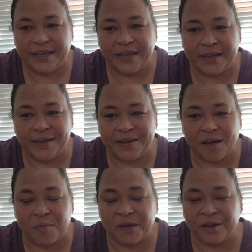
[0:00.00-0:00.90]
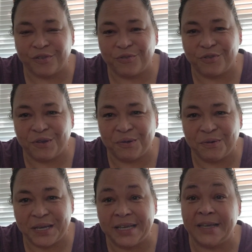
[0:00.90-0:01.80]
And I'll be honest with you,
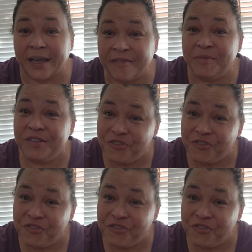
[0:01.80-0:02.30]
it gave me